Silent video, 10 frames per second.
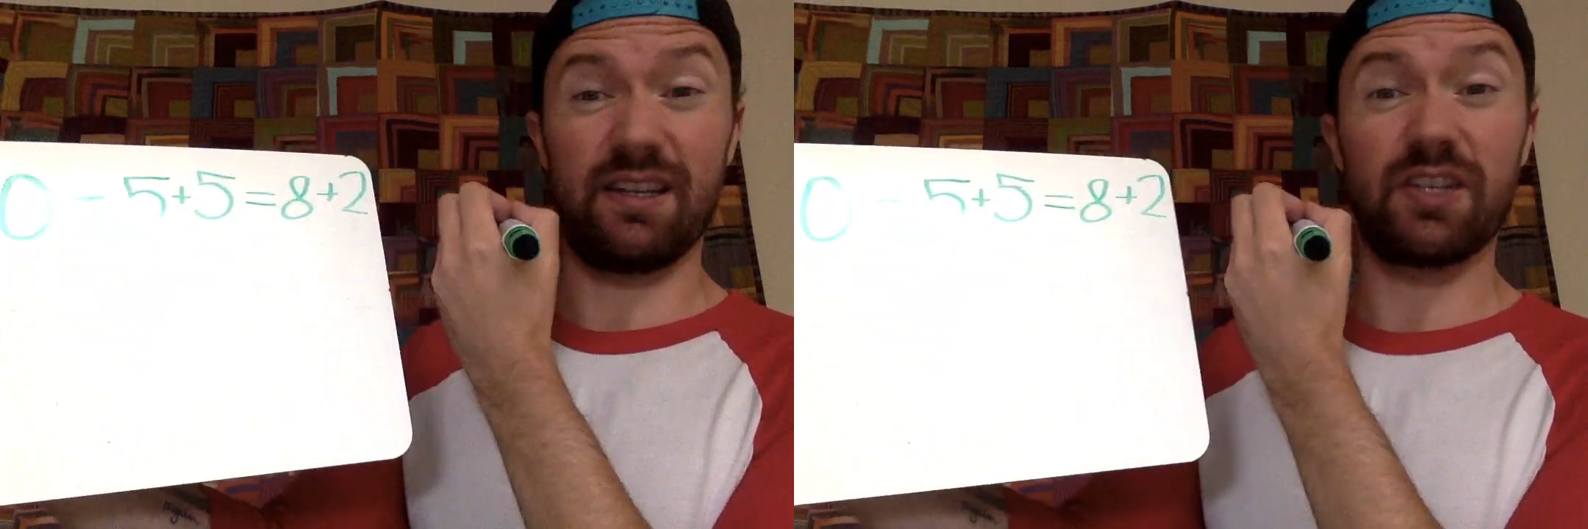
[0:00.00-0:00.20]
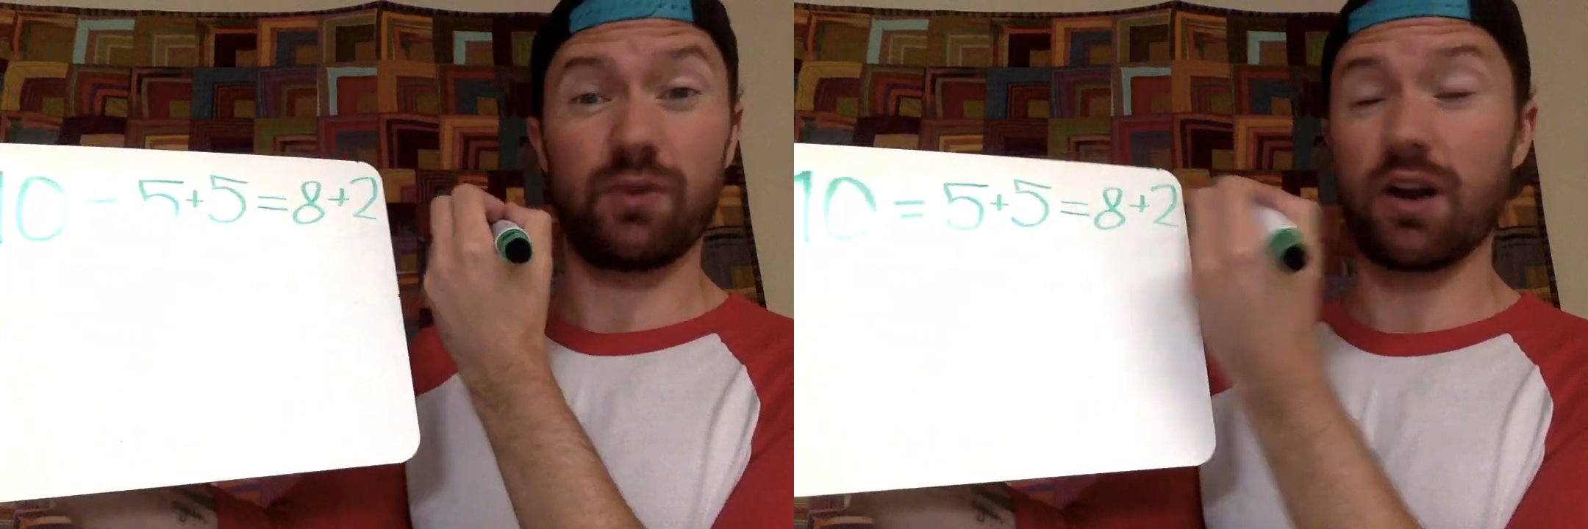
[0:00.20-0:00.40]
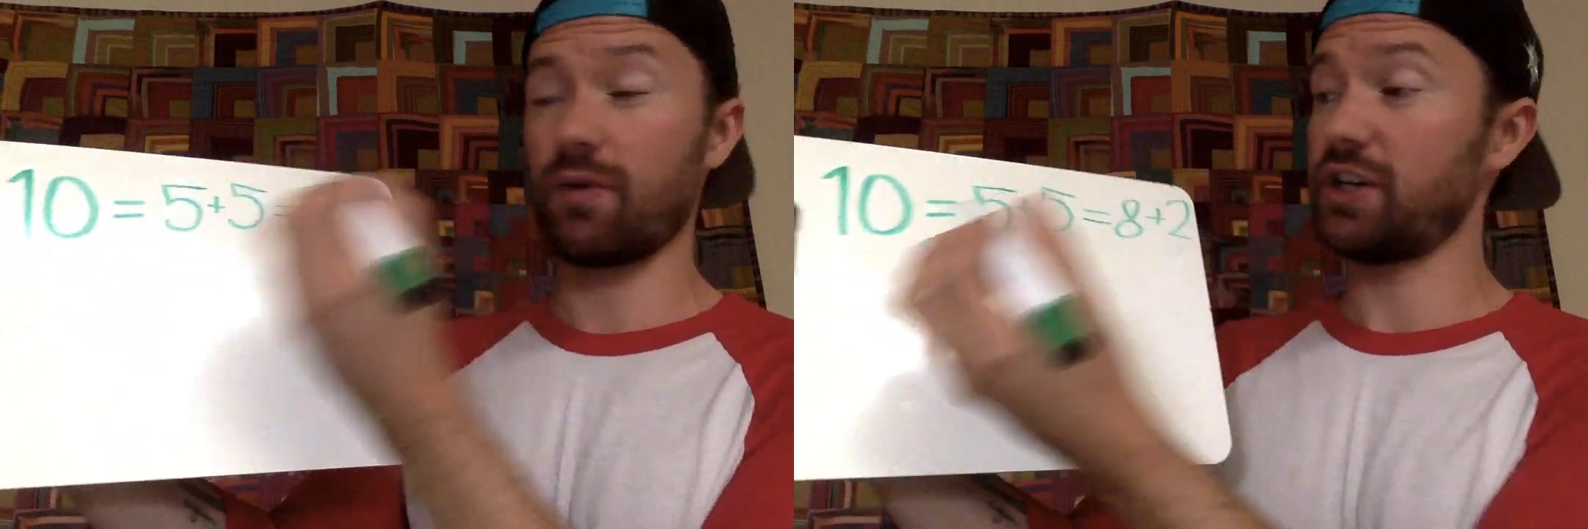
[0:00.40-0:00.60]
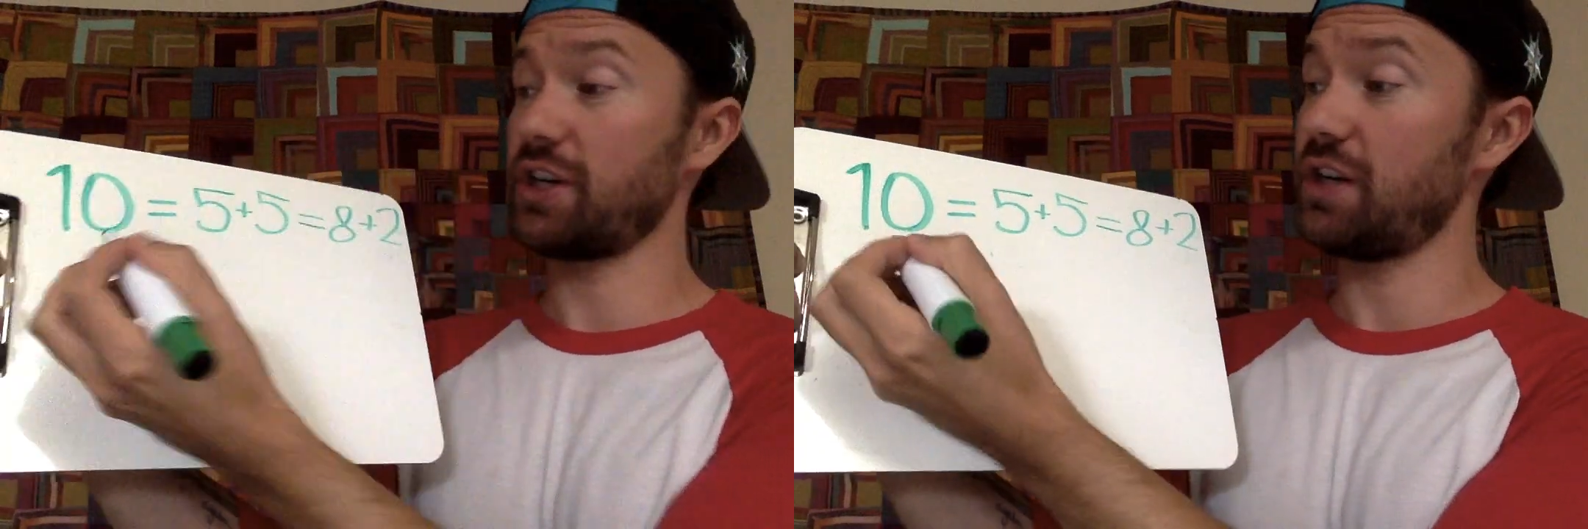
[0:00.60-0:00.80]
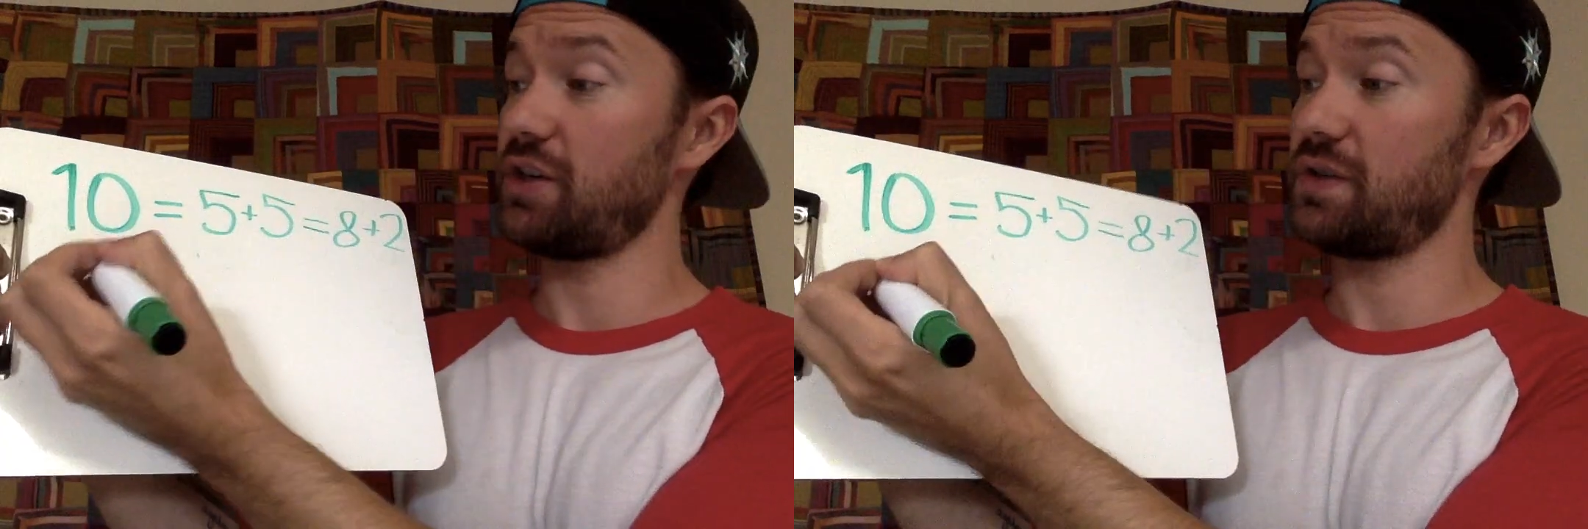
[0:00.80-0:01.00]
this run-on equation
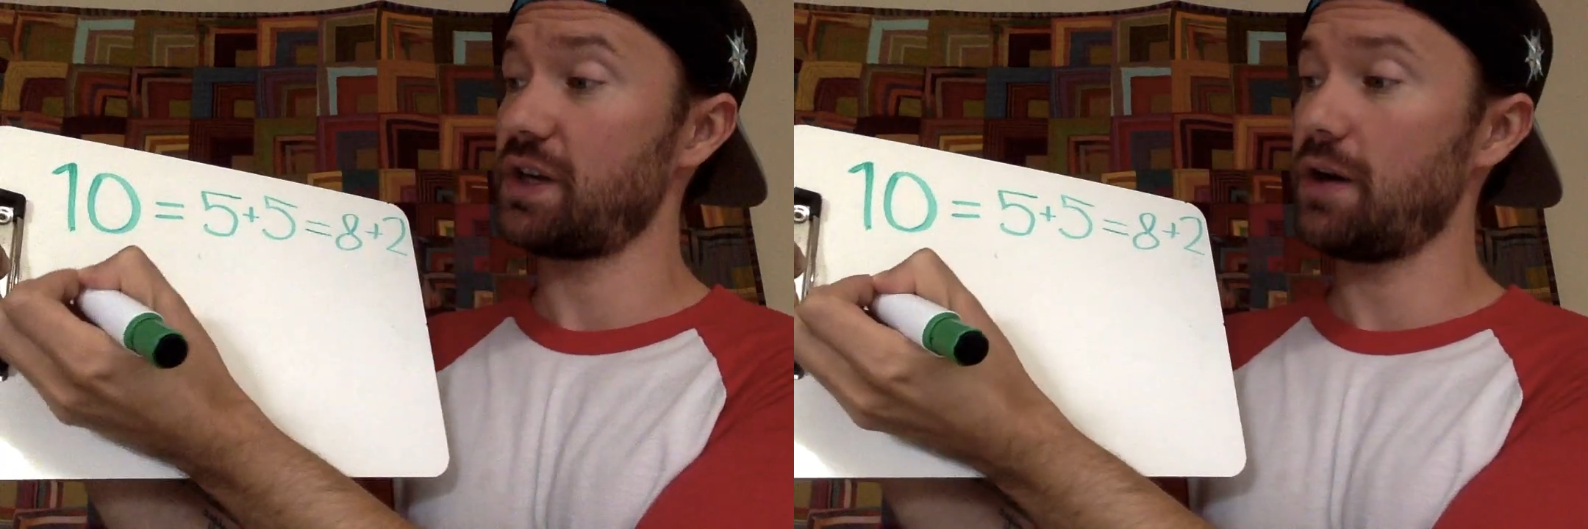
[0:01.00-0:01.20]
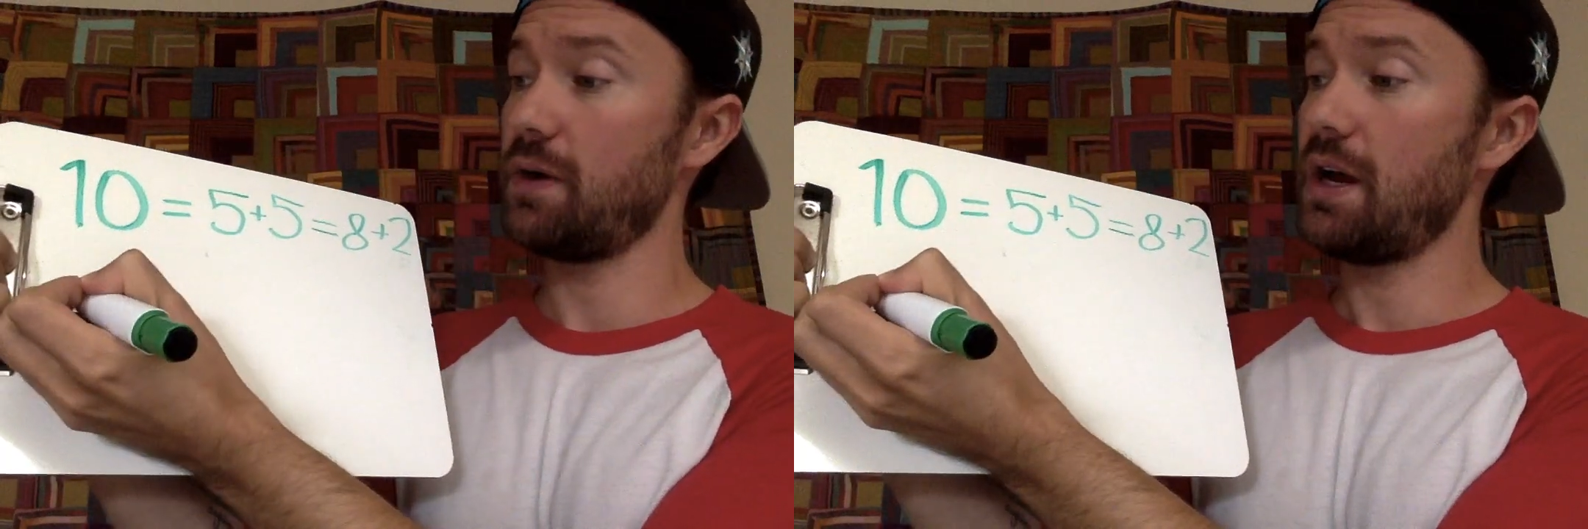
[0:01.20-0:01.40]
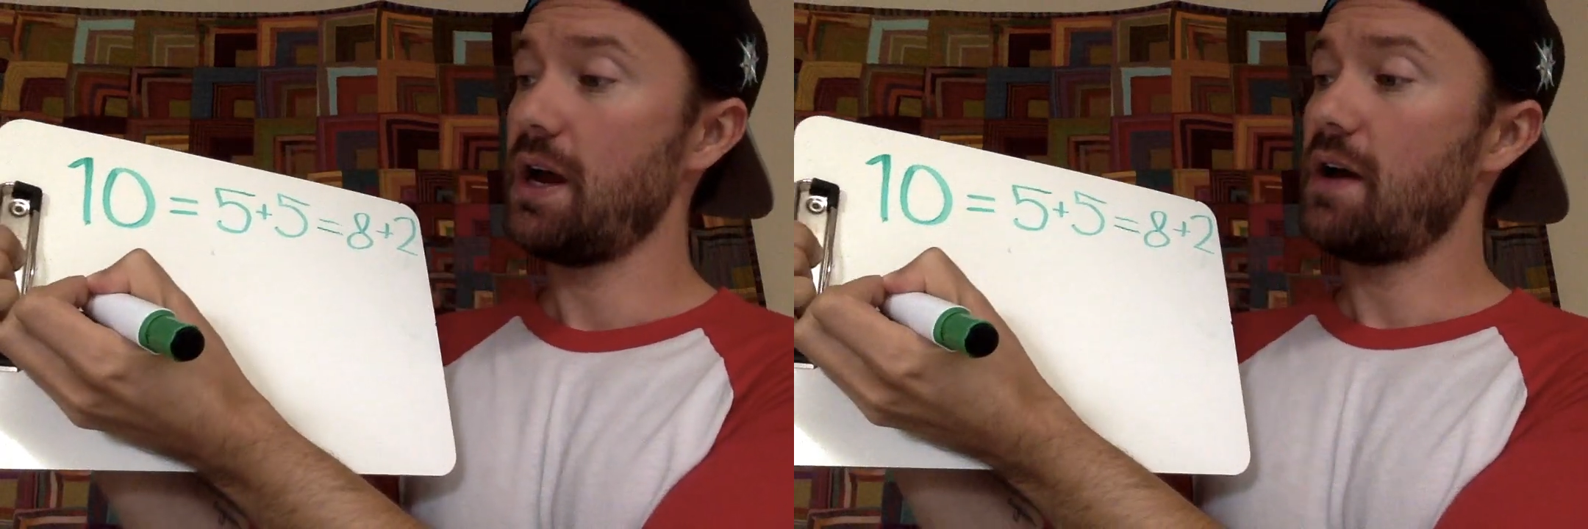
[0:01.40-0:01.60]
can do so.